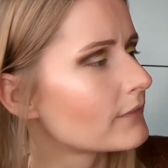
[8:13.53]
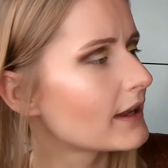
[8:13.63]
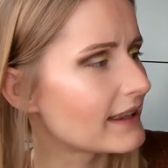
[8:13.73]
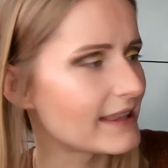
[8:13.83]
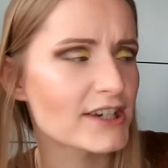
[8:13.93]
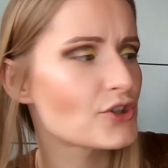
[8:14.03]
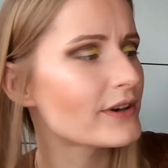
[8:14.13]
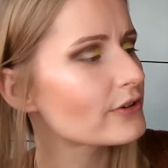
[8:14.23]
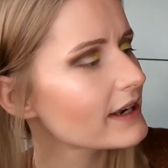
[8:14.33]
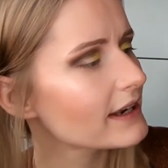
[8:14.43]

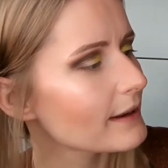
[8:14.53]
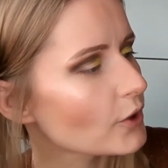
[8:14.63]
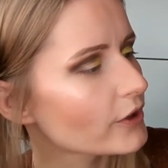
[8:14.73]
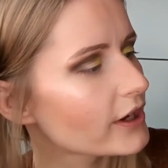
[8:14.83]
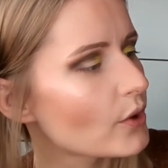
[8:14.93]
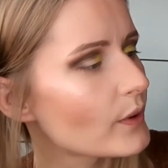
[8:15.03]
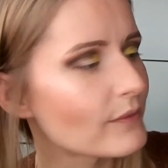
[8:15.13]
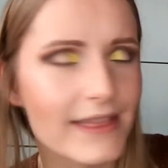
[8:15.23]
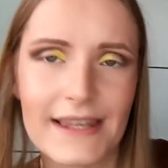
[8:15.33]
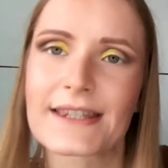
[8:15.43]
electric green. I'm going to go in
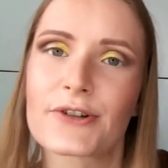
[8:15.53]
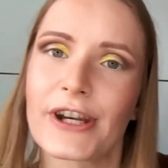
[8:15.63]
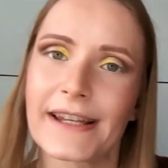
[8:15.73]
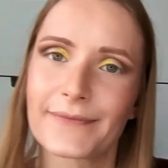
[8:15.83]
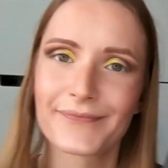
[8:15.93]
with this green.